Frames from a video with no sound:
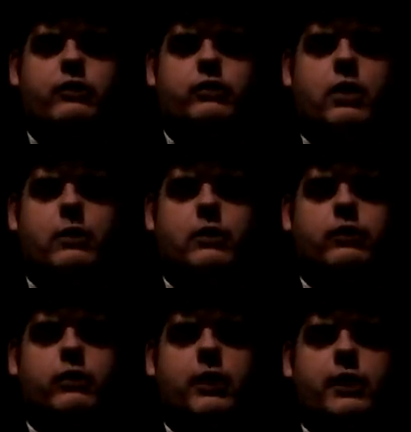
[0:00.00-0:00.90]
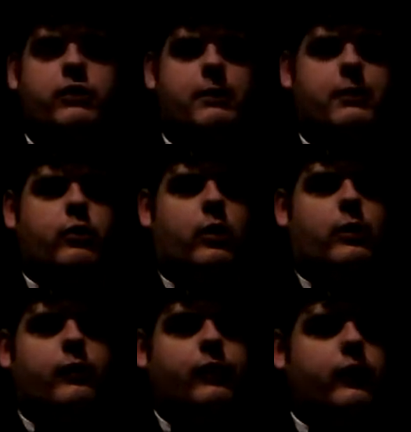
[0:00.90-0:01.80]
Star Wars lightsaber toy
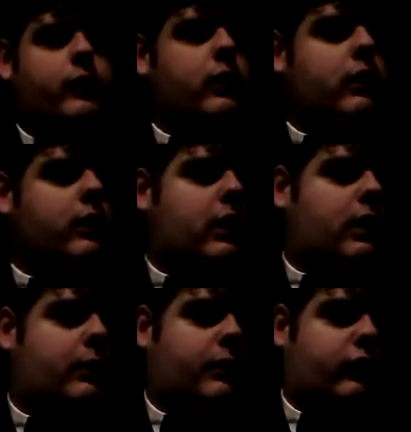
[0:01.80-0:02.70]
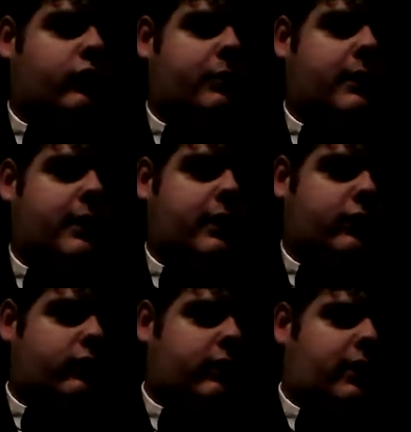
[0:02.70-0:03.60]
review with the spin
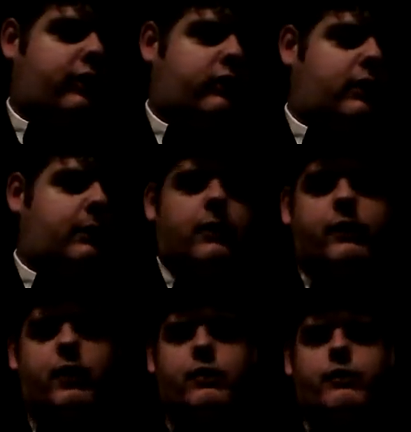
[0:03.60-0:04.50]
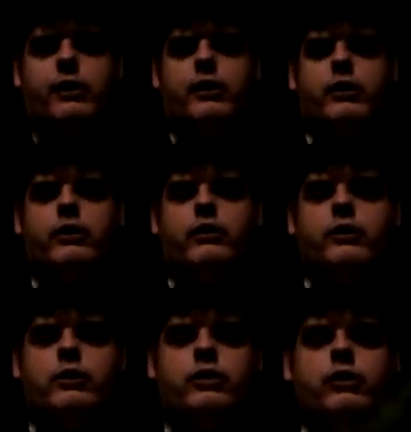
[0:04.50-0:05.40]
action lightsaber and Darth Vader.
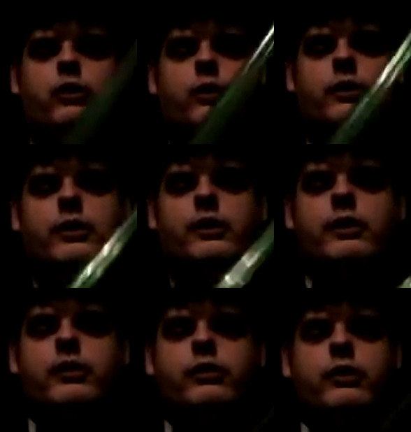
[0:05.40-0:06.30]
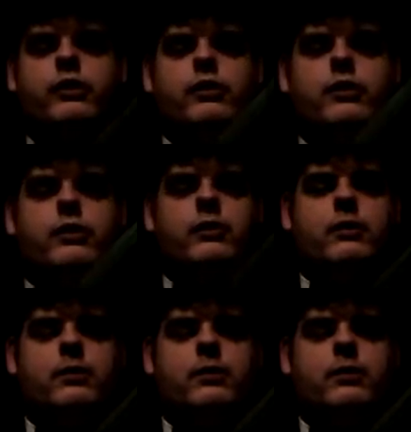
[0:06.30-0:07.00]
So here it is, here's the